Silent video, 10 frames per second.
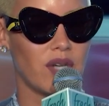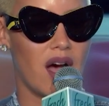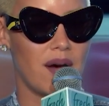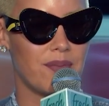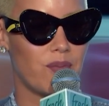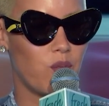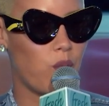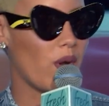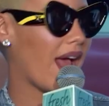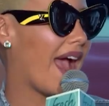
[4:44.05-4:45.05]
uh,
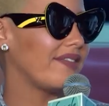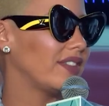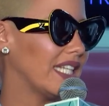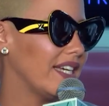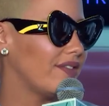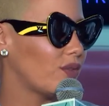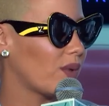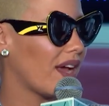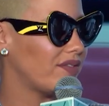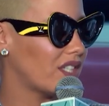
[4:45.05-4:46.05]
what I've lived and
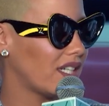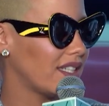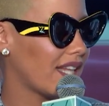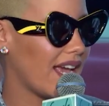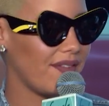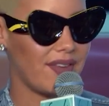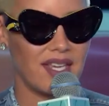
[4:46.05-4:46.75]
what I've done in life.